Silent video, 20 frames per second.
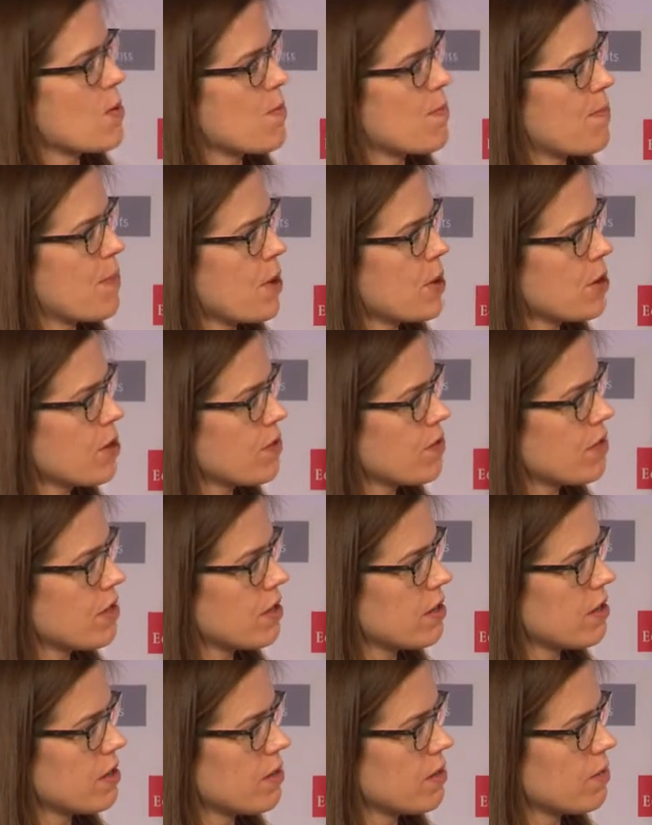part of
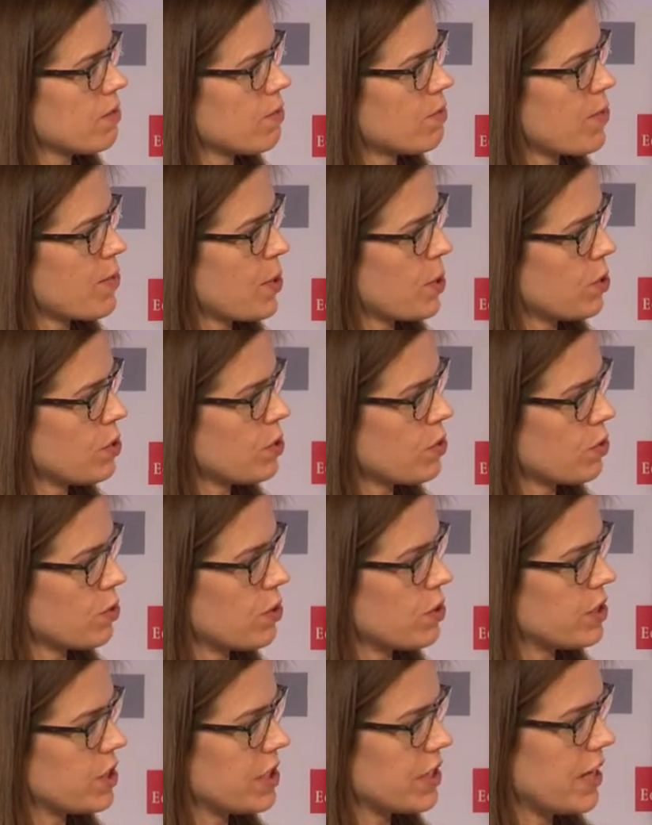the proposed
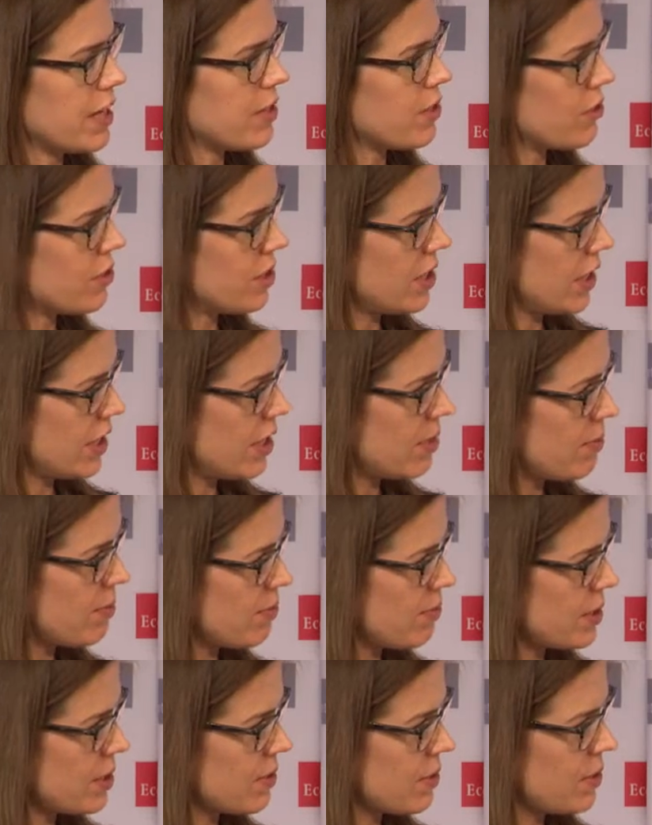rules, as I understand them, and
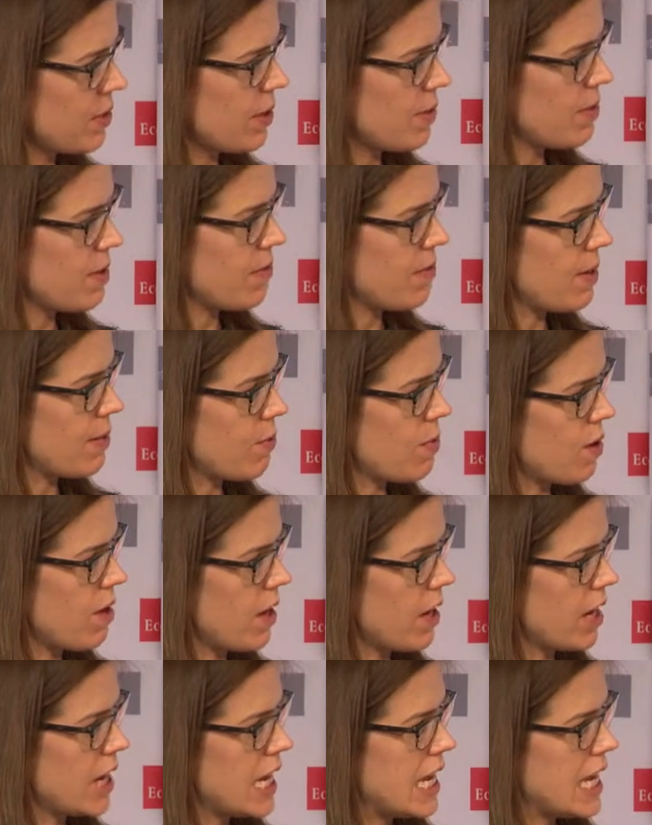please correct me if I'm
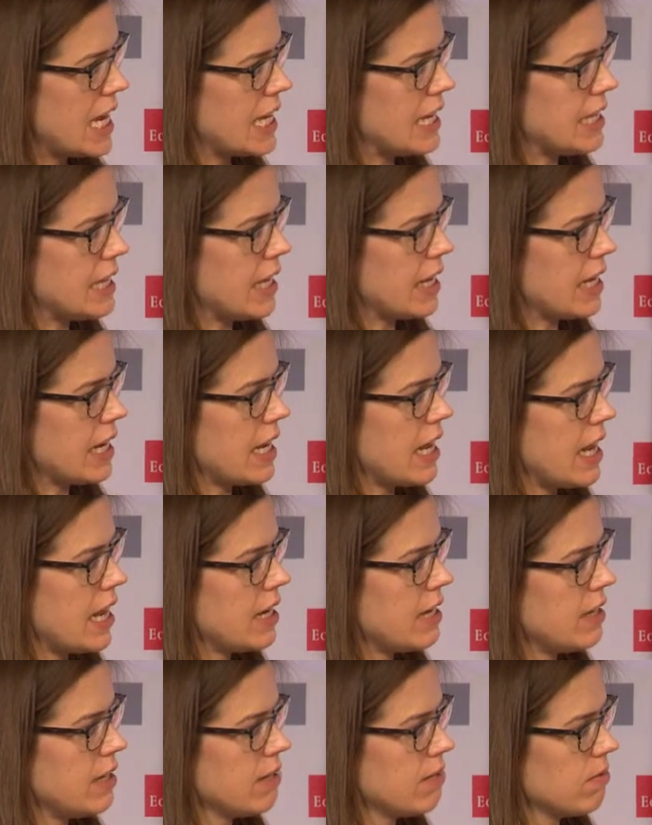wrong, is that
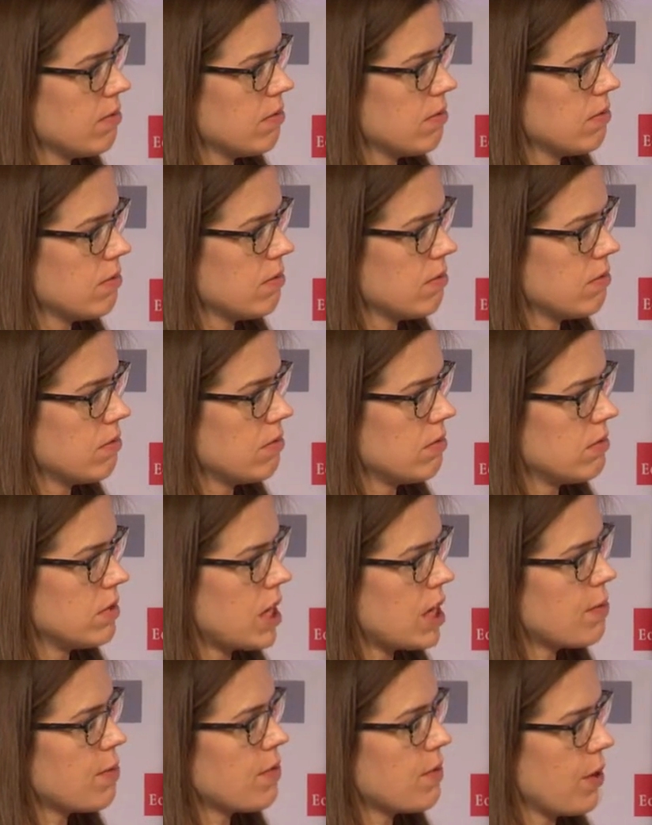any
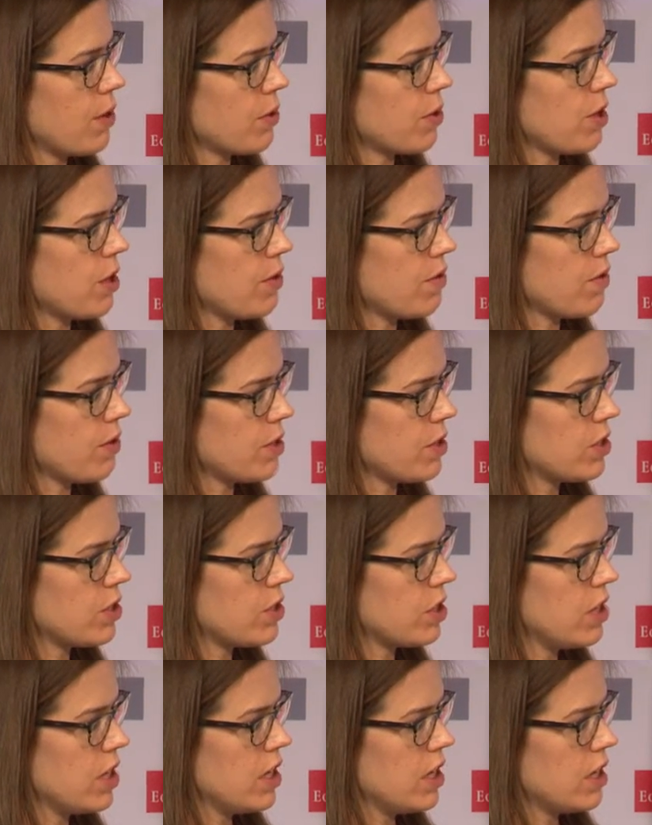type of health
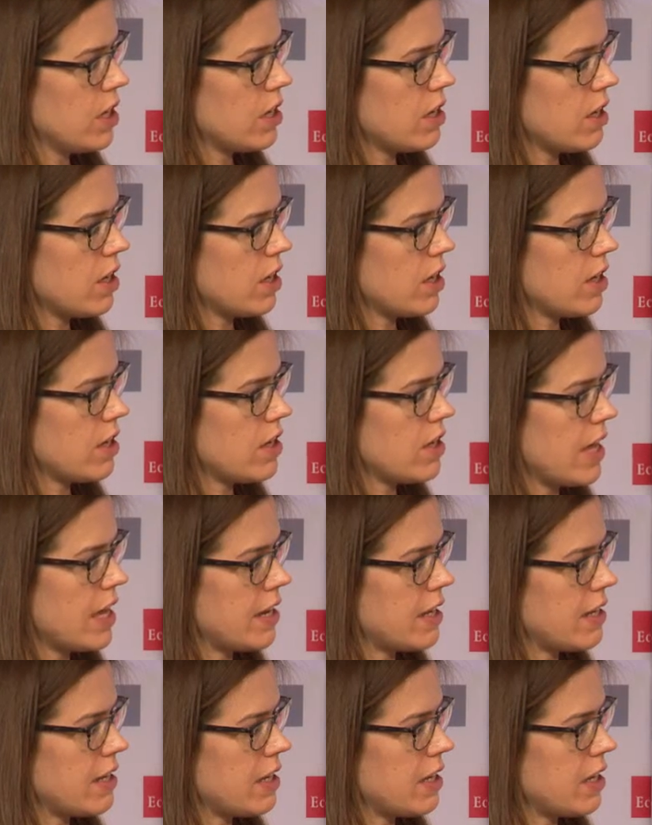coverage
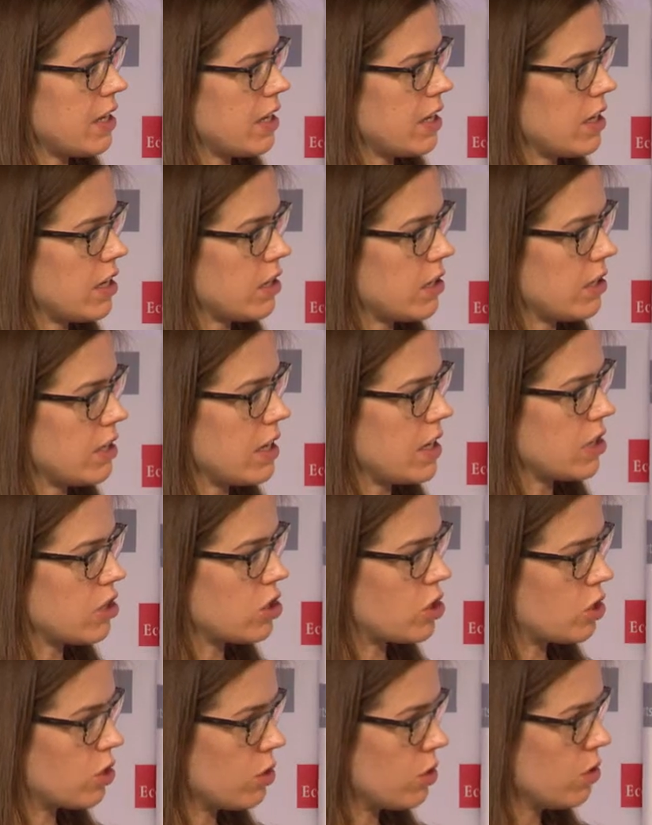that
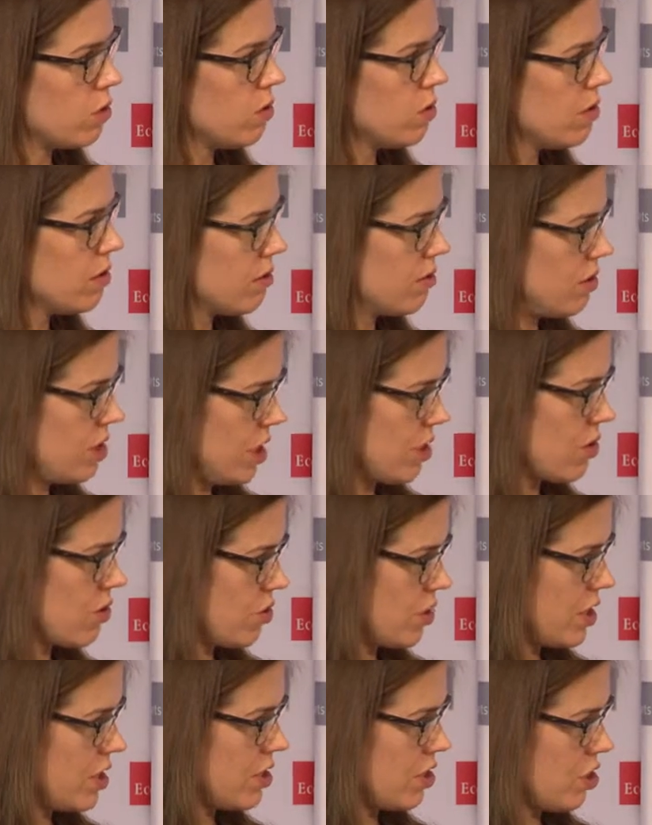excludes gender
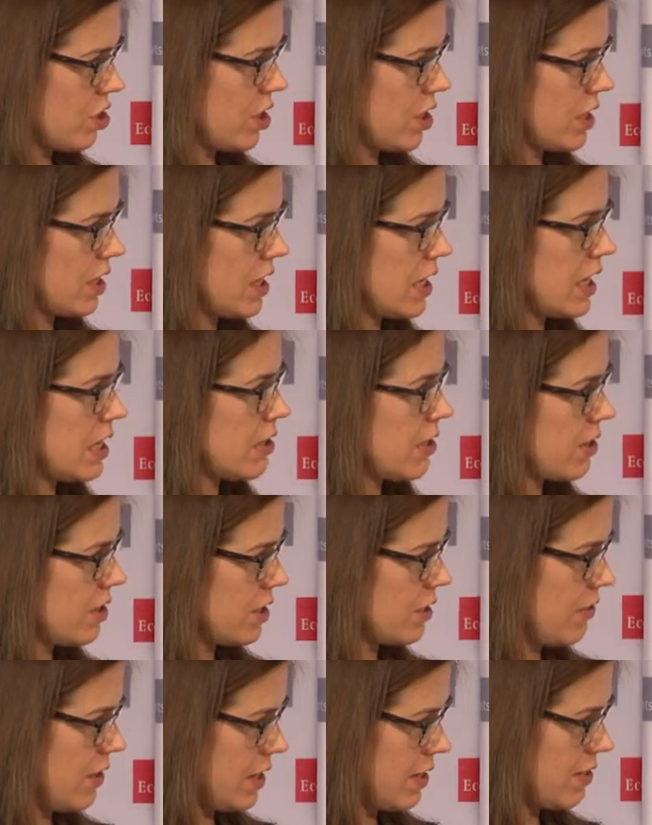transition is on
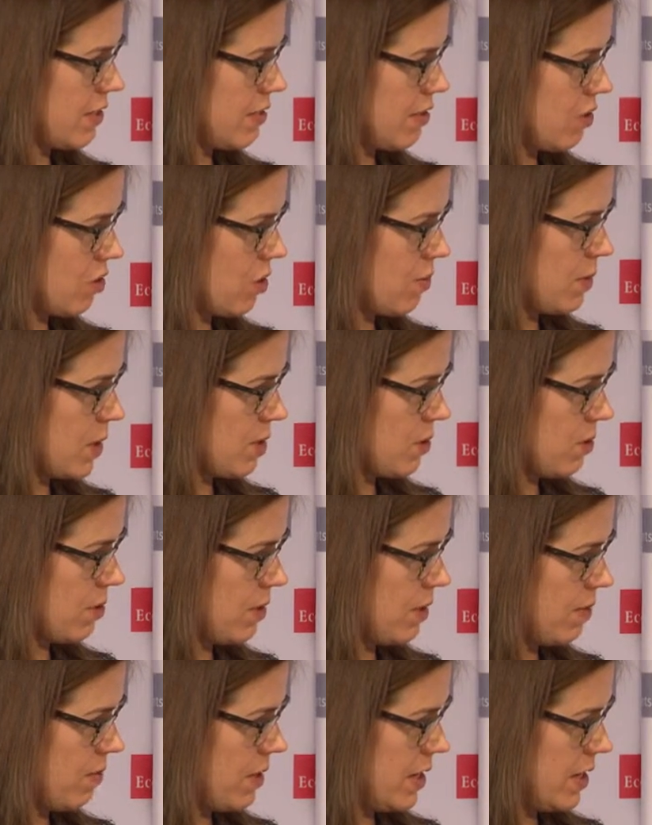its face
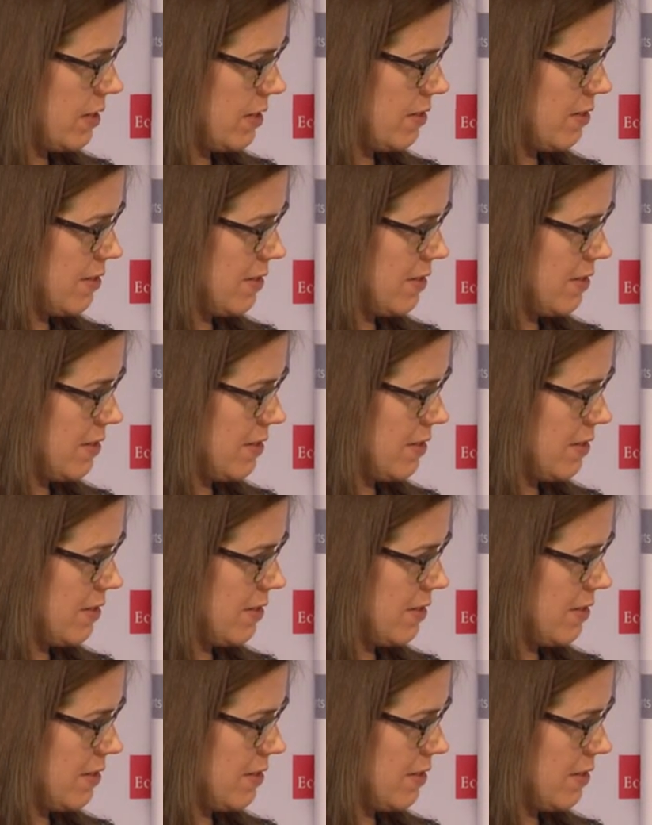discriminatory, right?